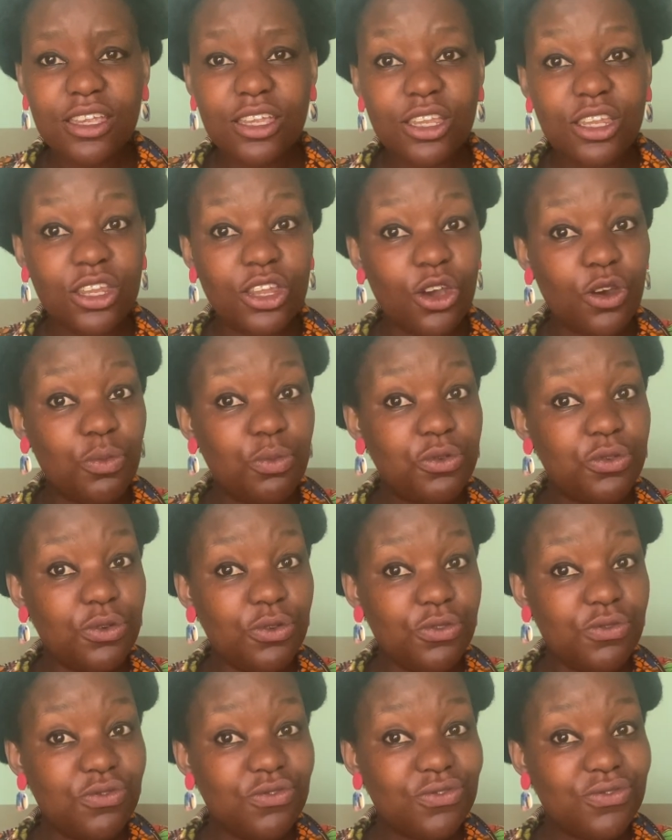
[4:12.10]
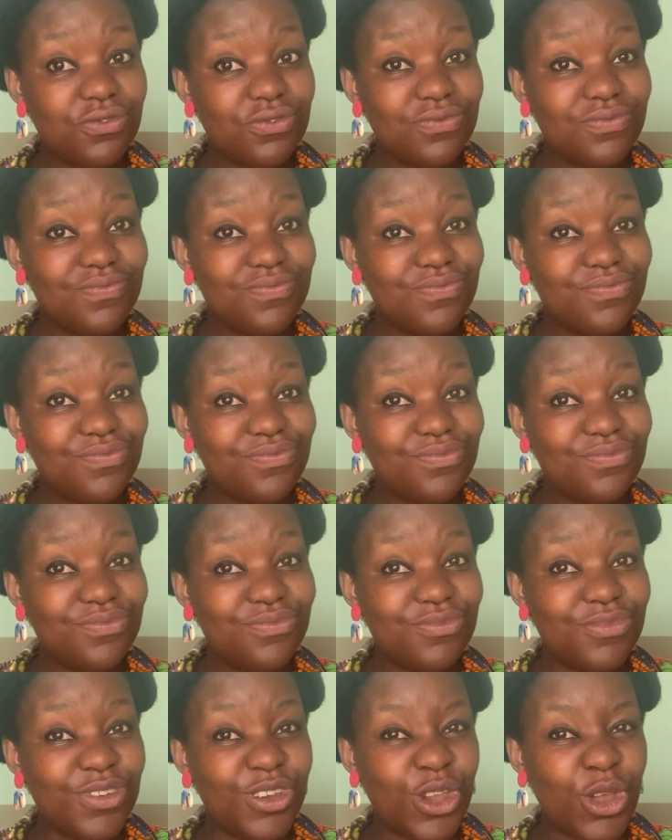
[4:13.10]
no proof,
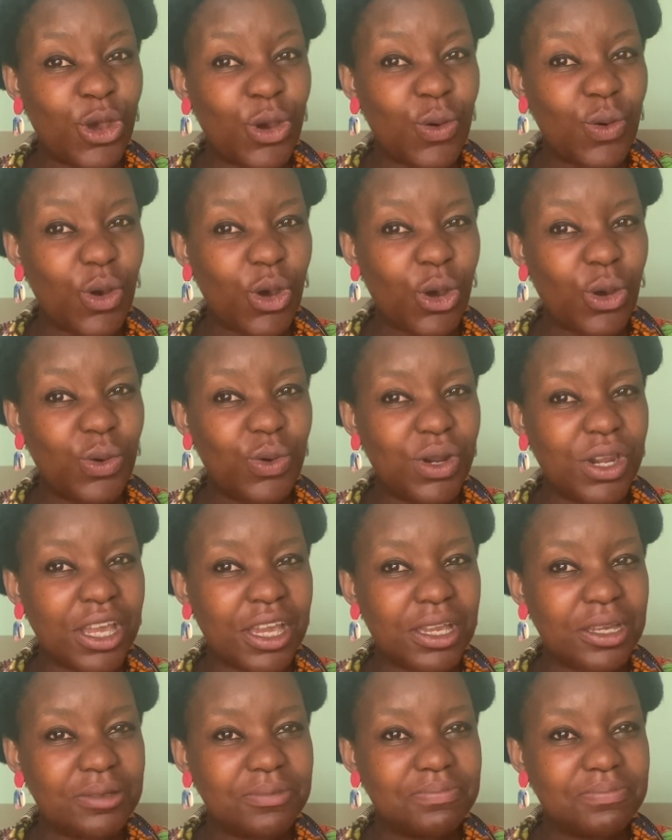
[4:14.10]
no owner.